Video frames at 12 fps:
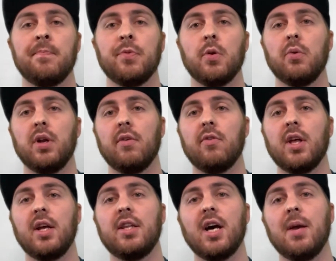Whenever
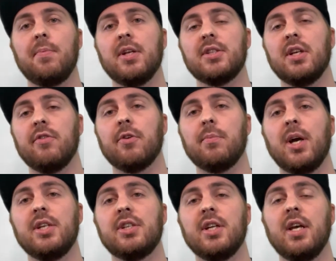they type this
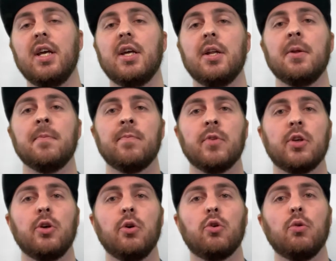information in,
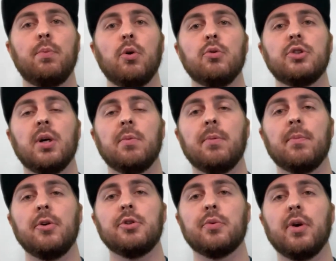Google pulls up the
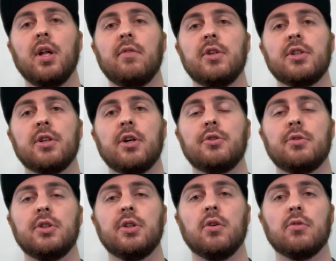most relevant search
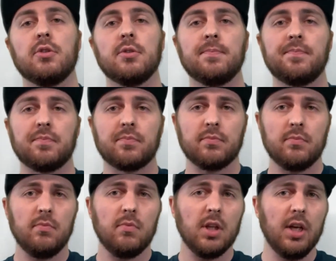results.
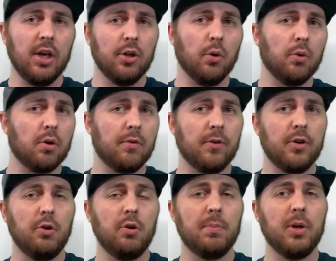In order for
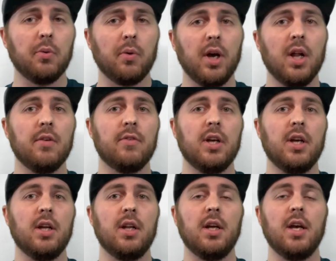you to be relevant
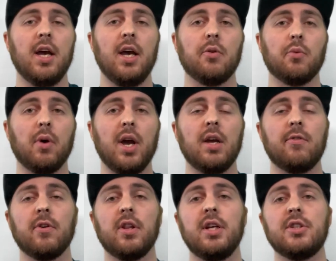and rank
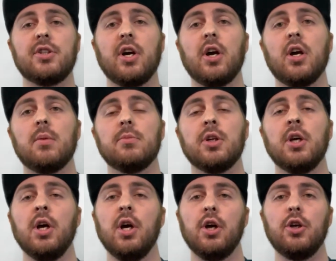for these terms,
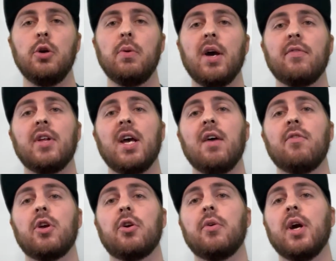you have to have the
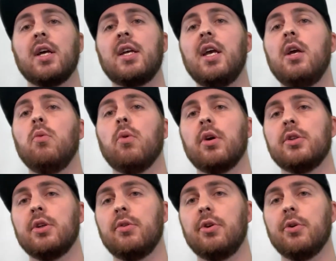correct keywords
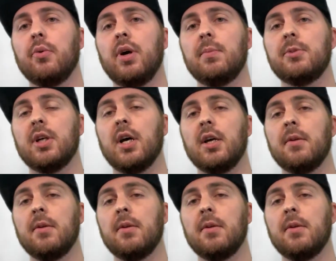on your website.